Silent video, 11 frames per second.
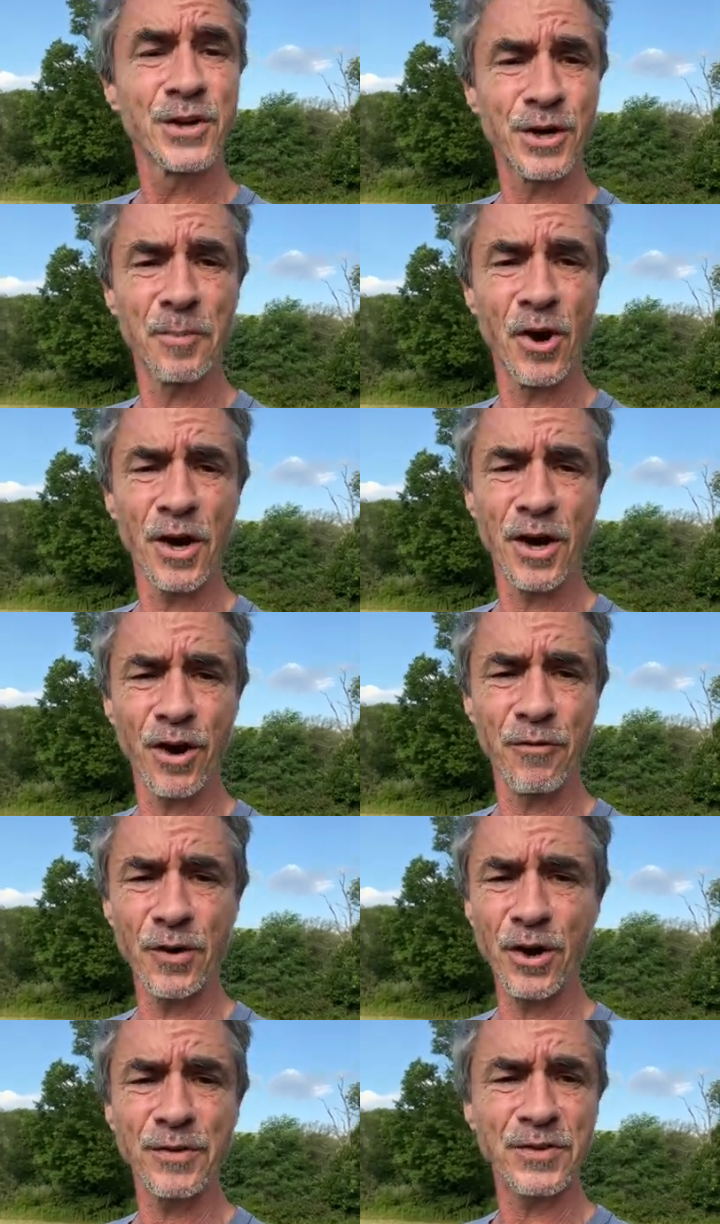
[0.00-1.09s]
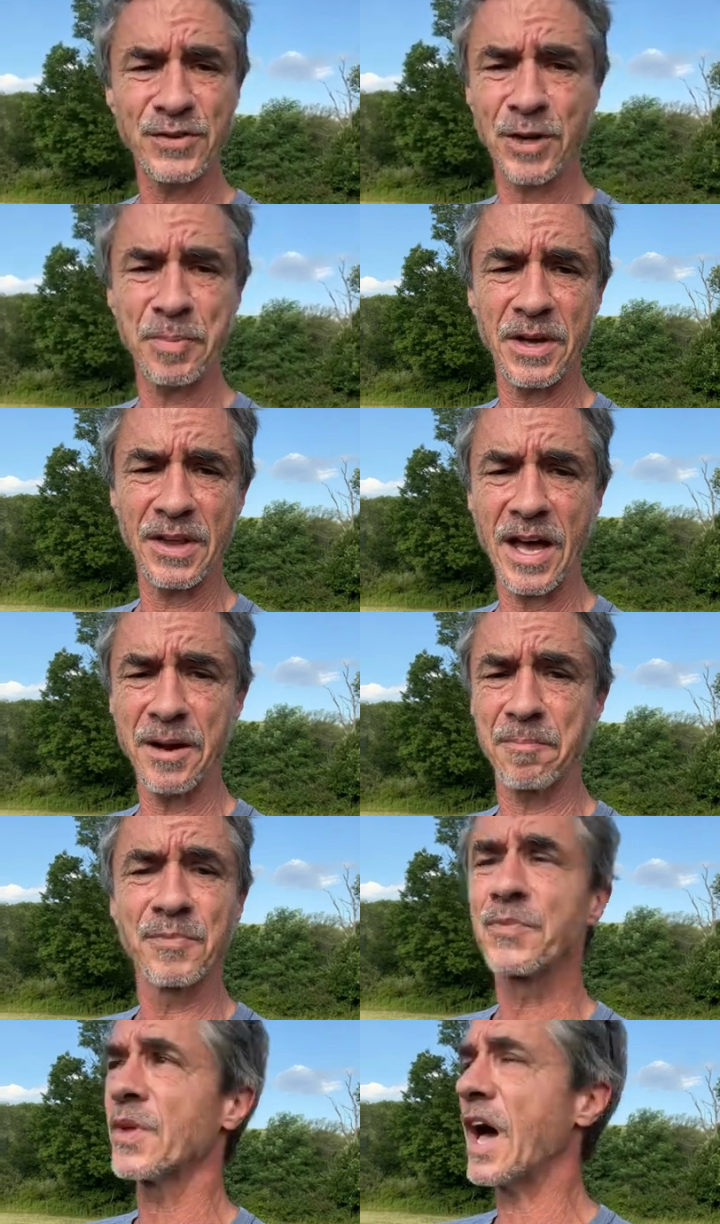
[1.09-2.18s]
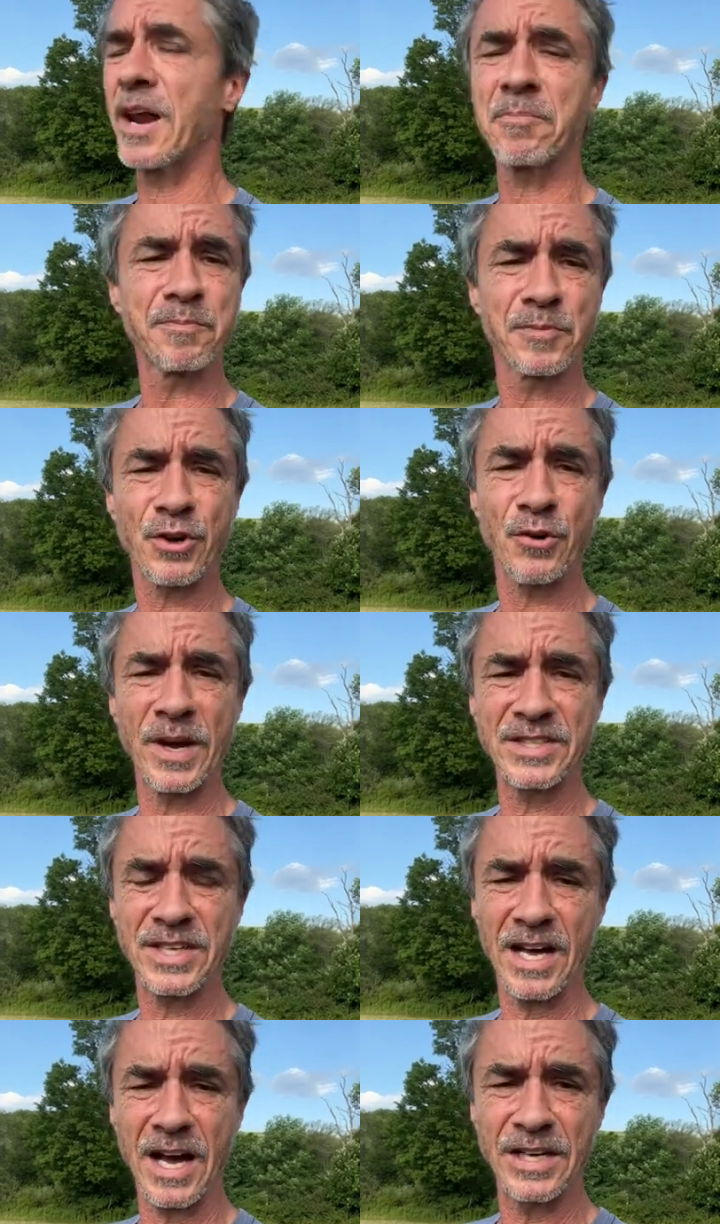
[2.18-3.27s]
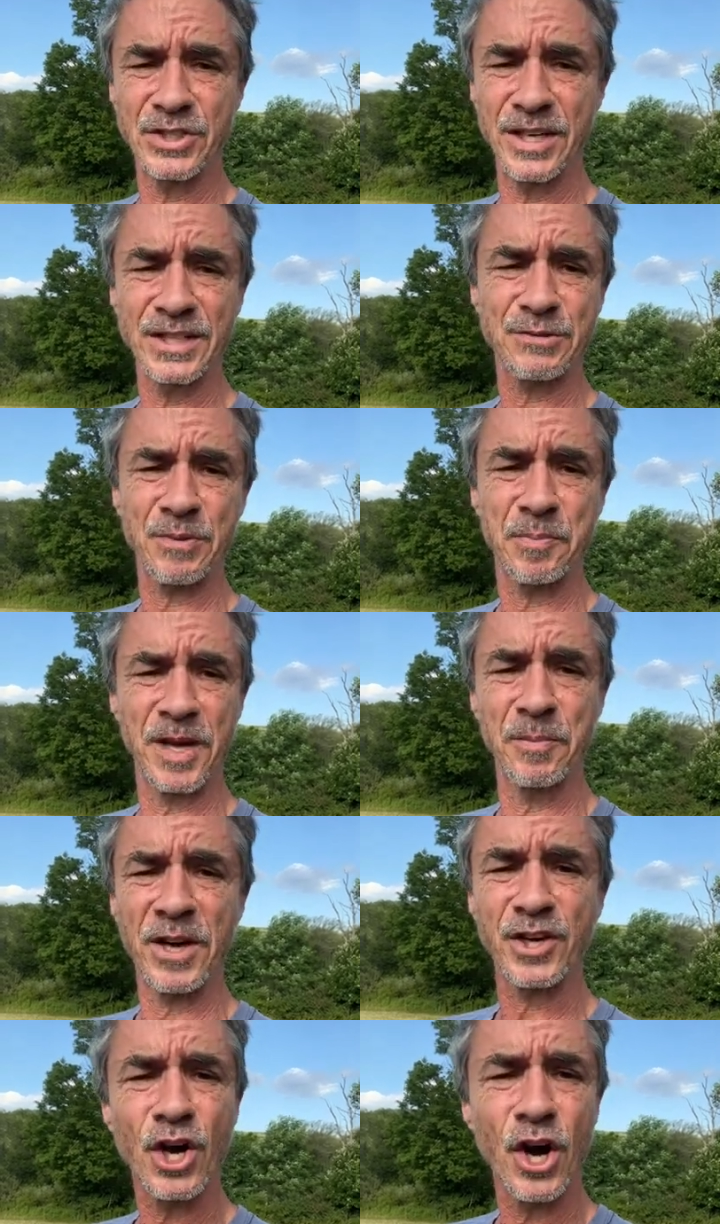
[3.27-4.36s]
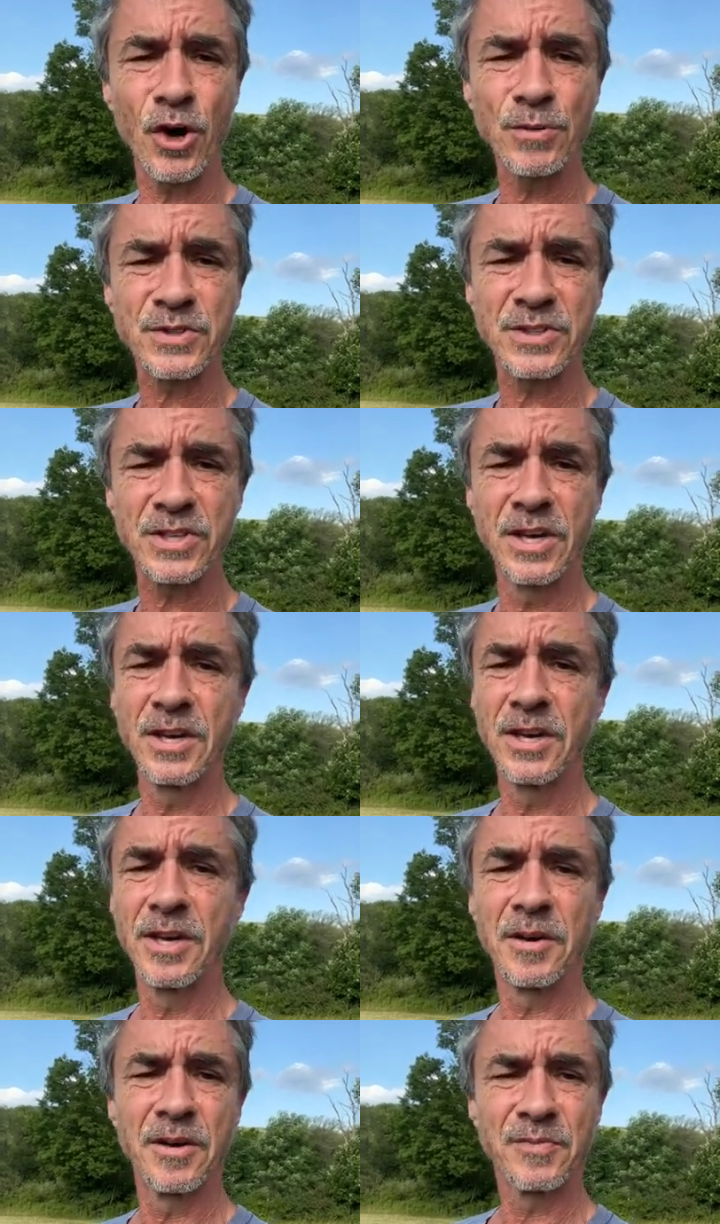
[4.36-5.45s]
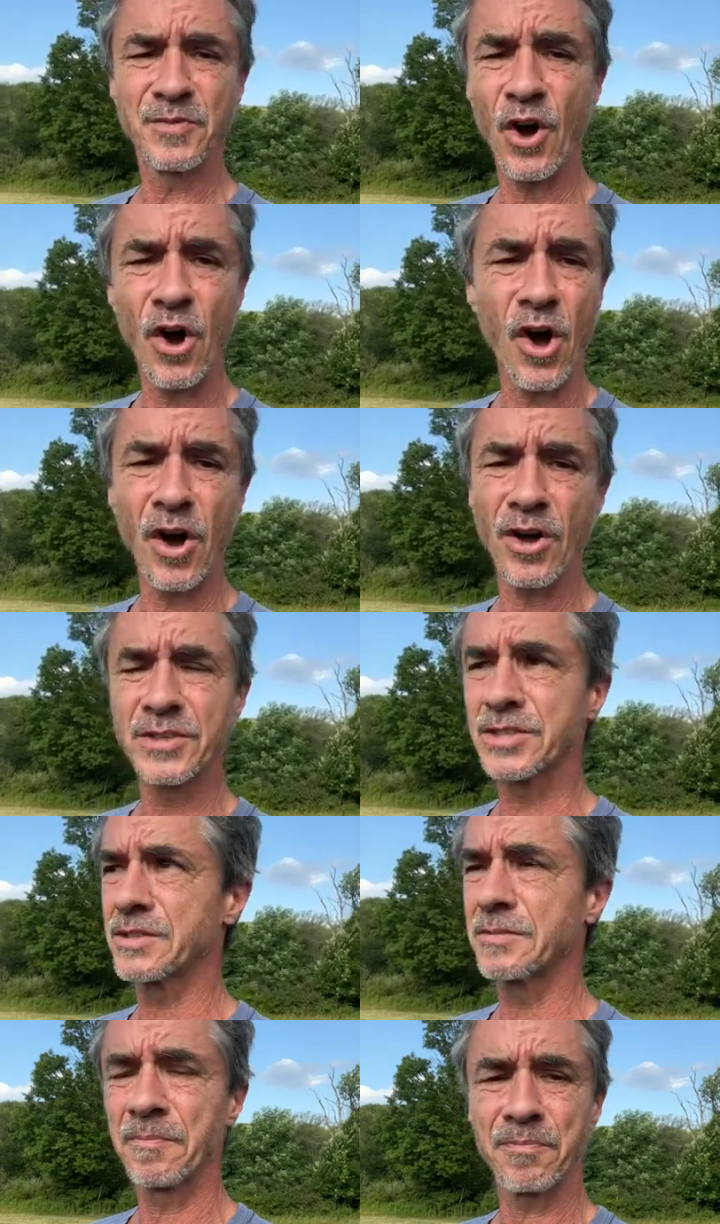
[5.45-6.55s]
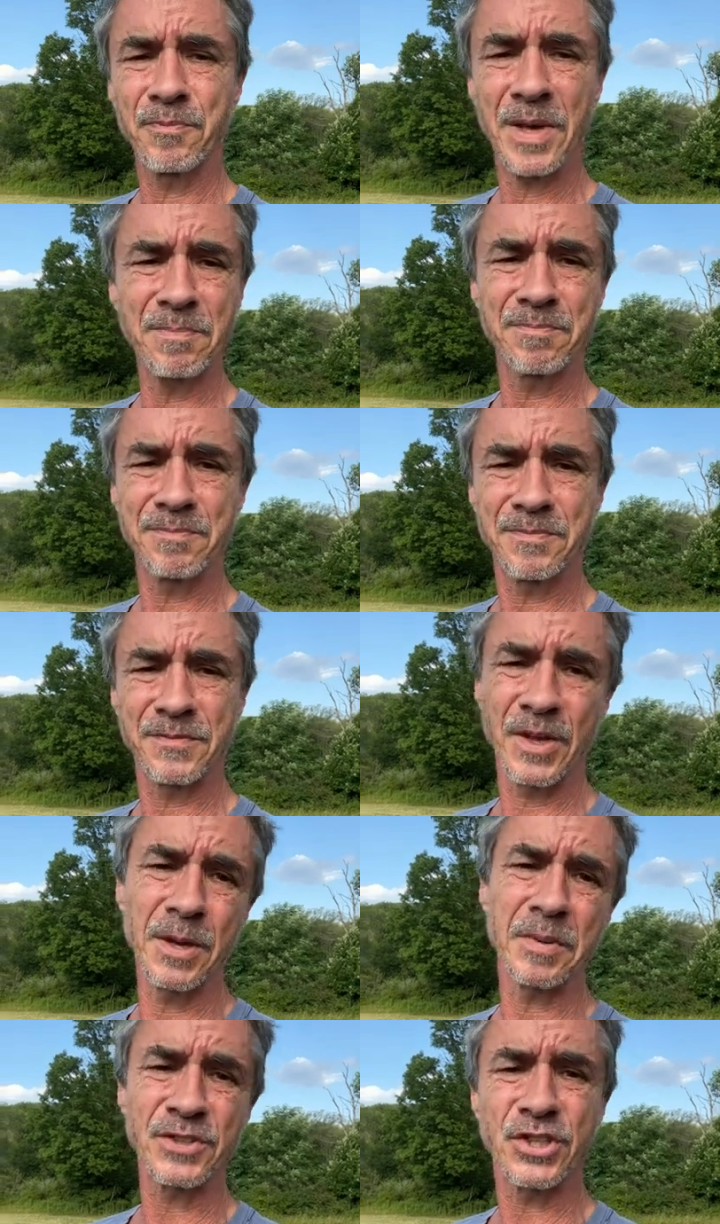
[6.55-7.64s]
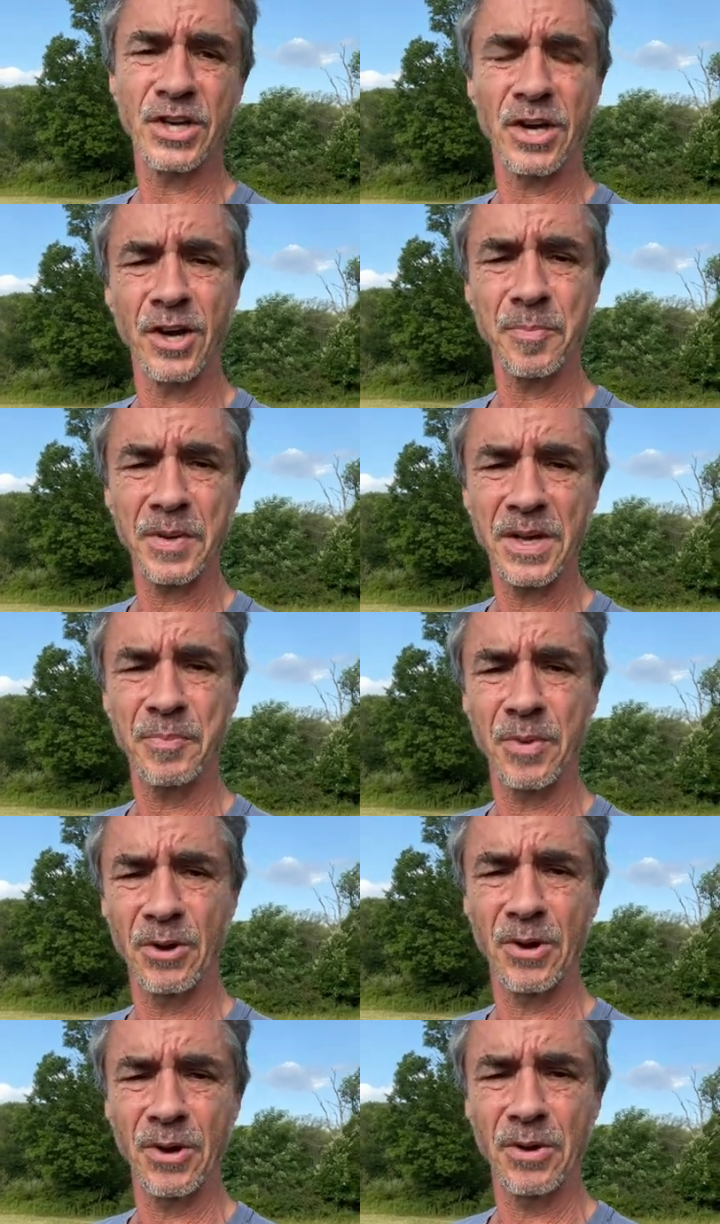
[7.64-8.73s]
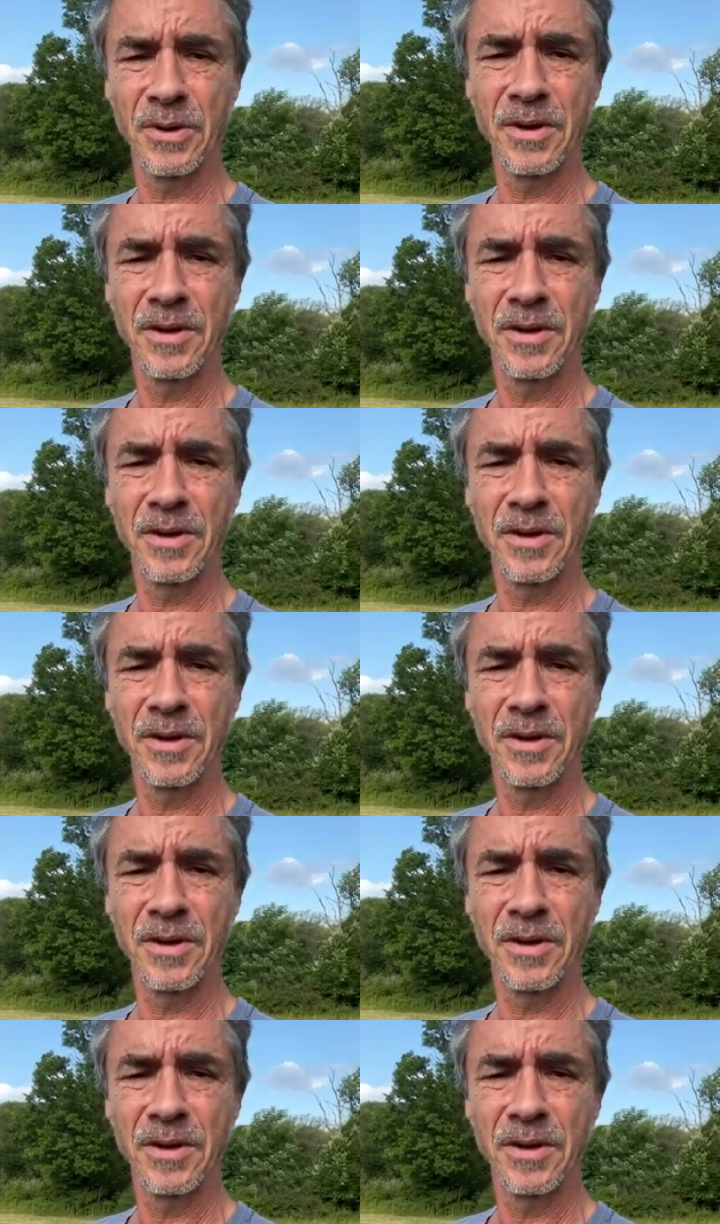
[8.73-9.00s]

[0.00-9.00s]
Come on over. There's going to be a lot of, lot of crazy hijinks with me and my goats, dogs, me flipping shit on people,